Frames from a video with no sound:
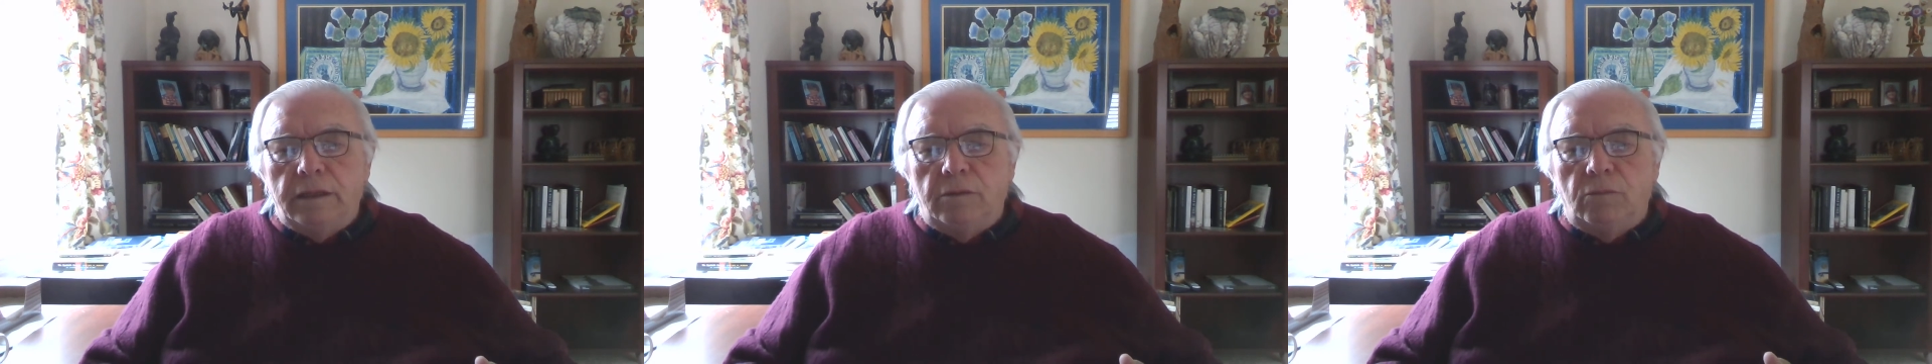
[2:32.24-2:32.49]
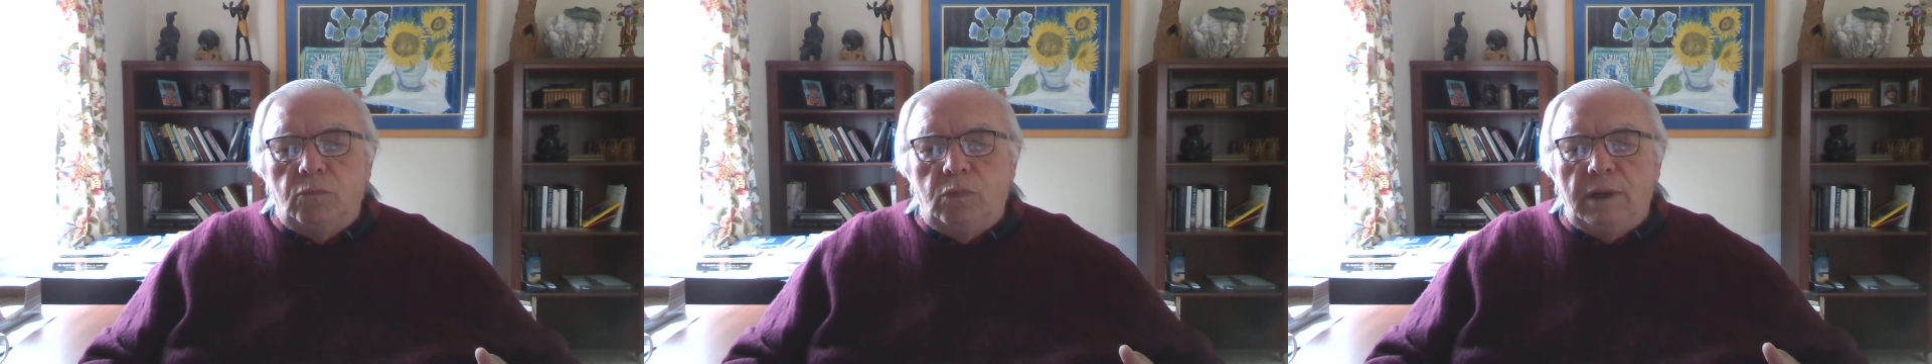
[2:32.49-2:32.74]

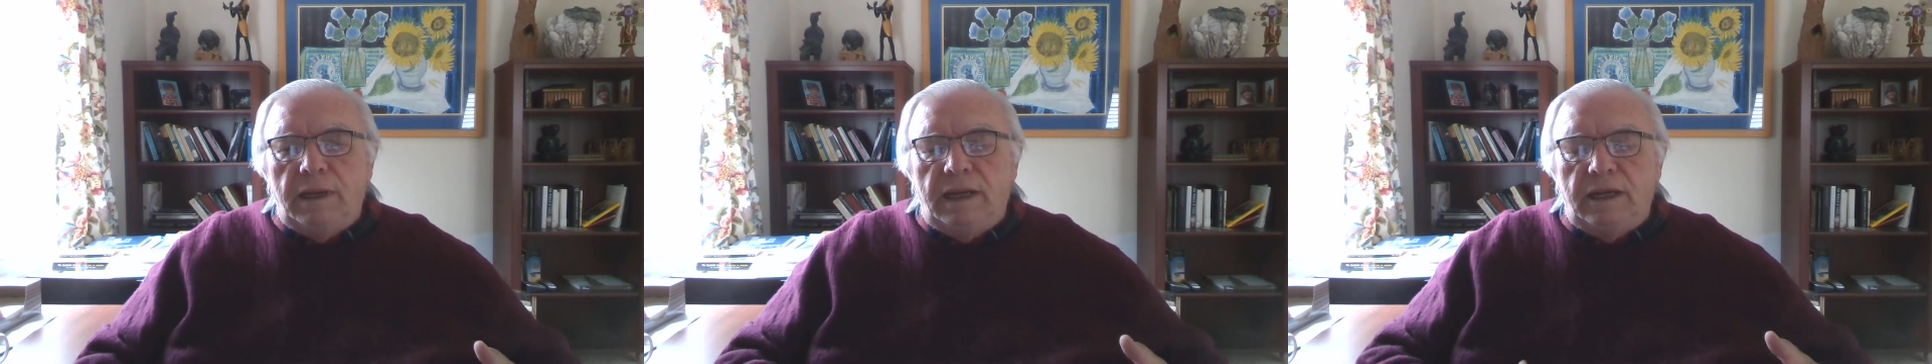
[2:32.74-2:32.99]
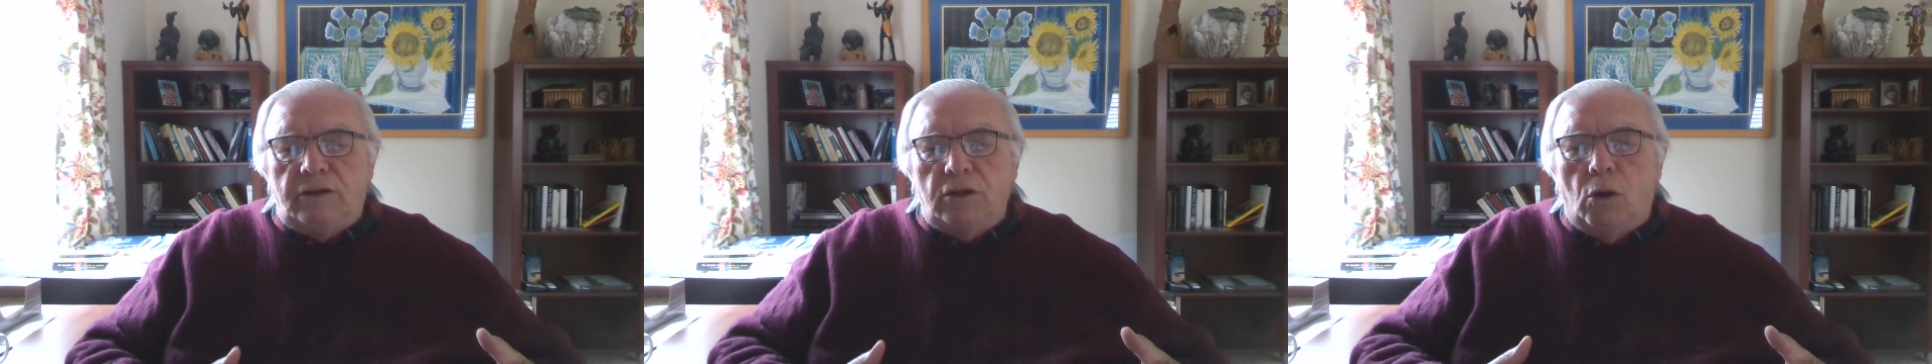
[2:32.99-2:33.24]
we
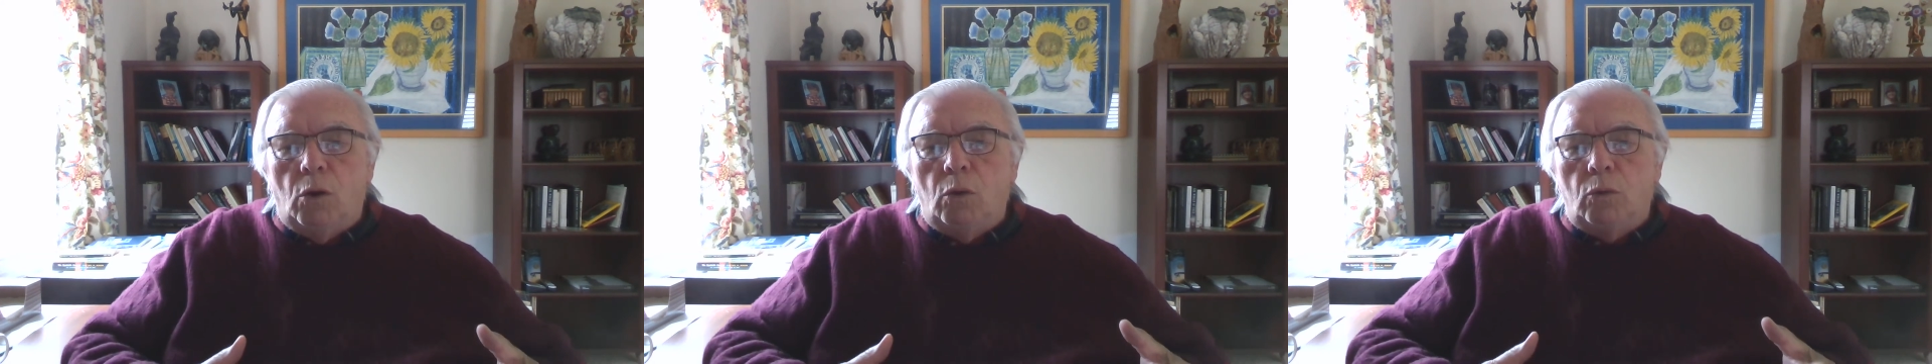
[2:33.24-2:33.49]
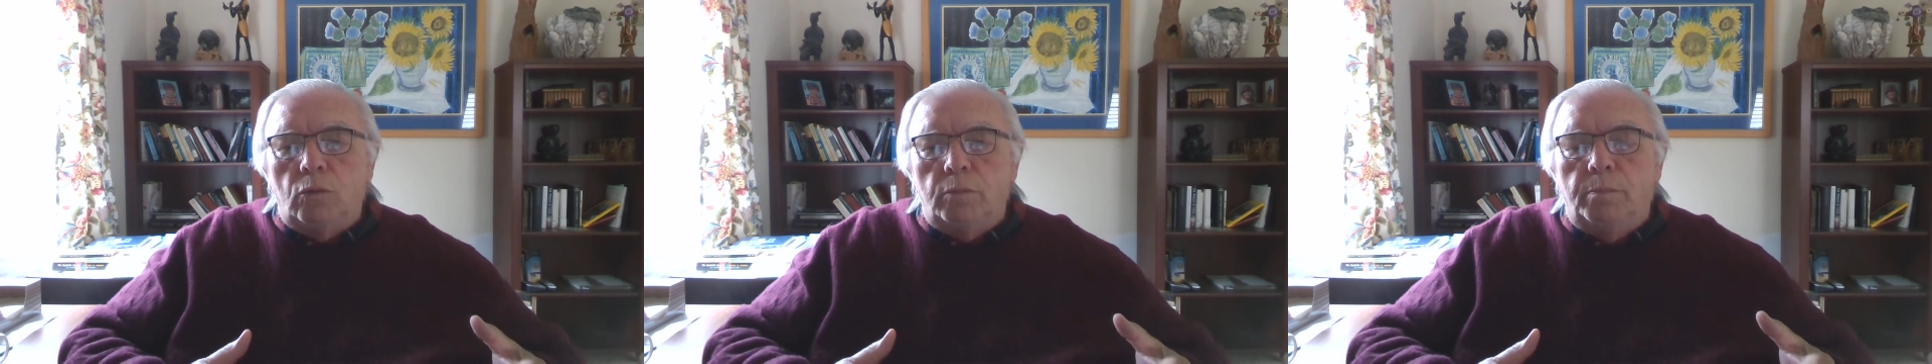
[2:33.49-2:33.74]
need to
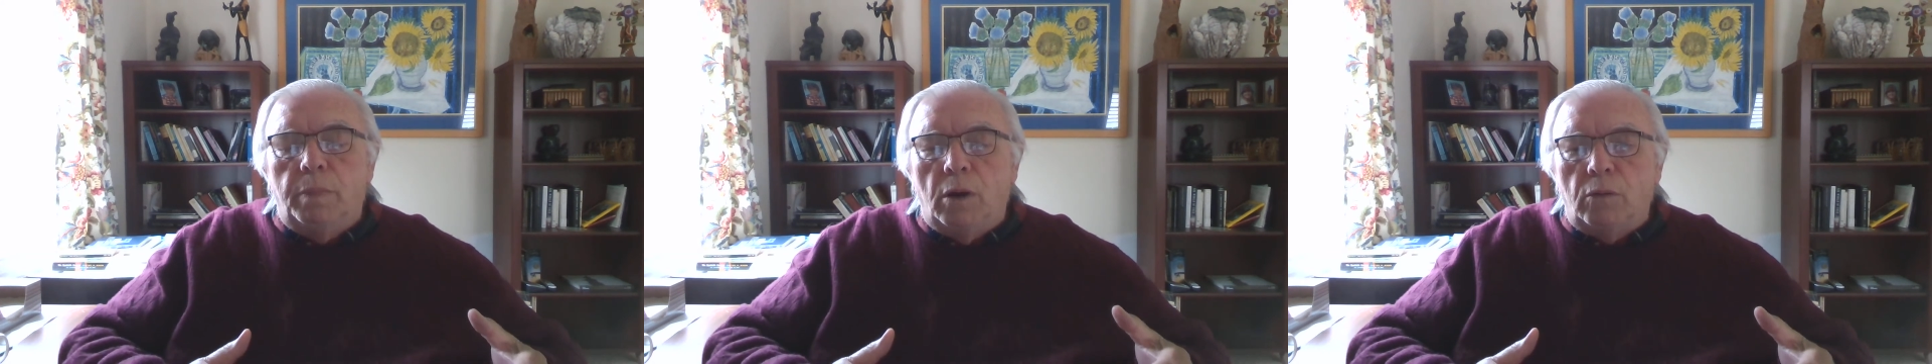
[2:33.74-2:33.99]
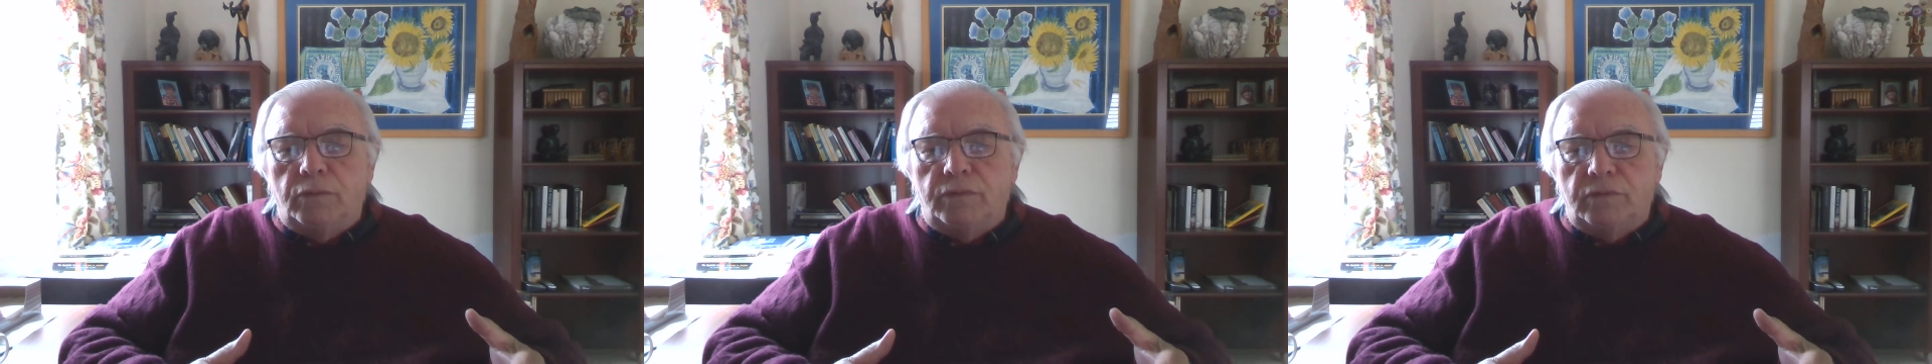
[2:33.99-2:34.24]
hold
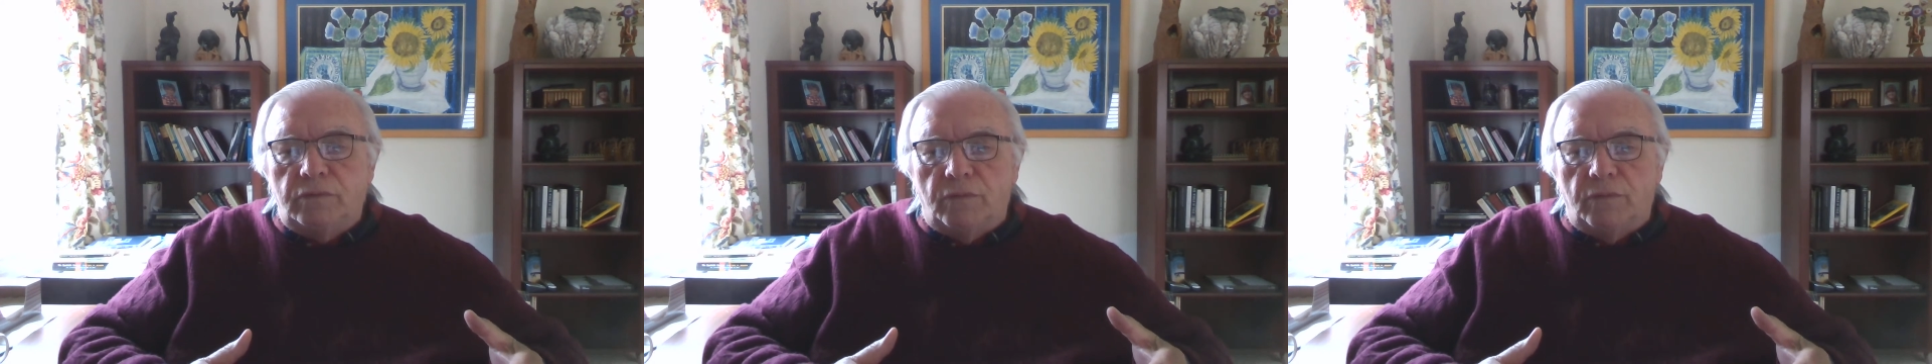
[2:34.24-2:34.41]
both